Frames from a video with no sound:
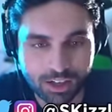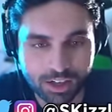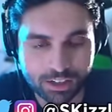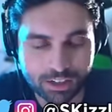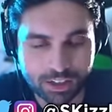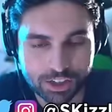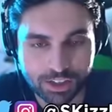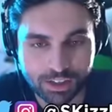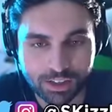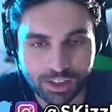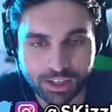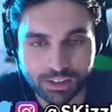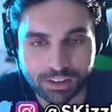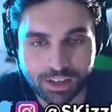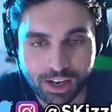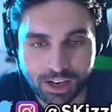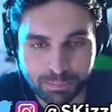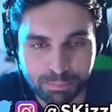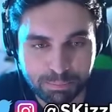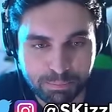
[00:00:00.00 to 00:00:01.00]
and uh, shit like
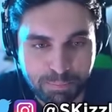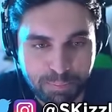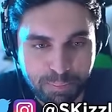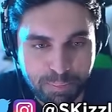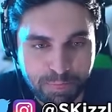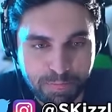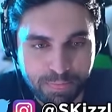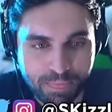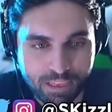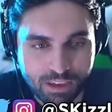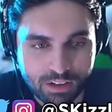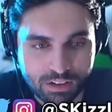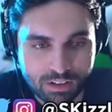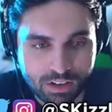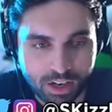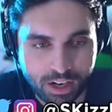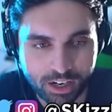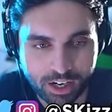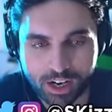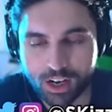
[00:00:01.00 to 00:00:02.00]
that
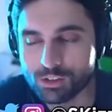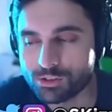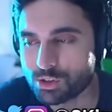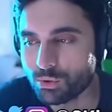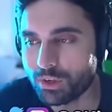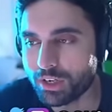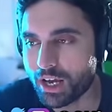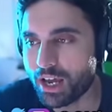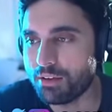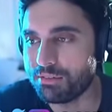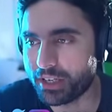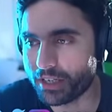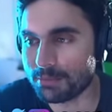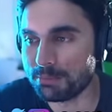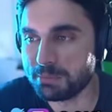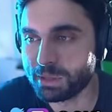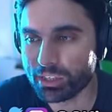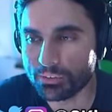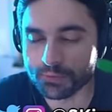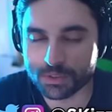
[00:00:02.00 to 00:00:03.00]
and I also want to have like
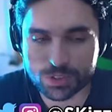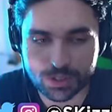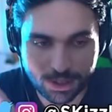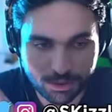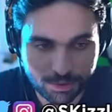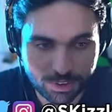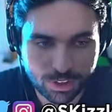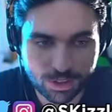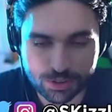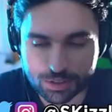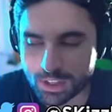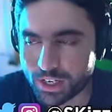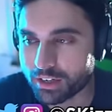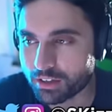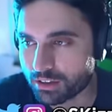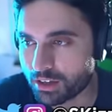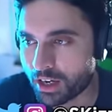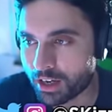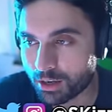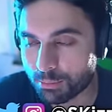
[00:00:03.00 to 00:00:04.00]
memes videos
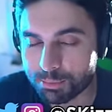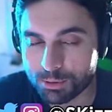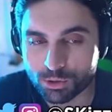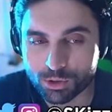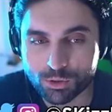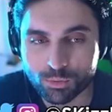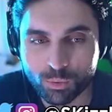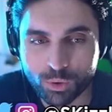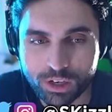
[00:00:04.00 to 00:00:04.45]
like I uploaded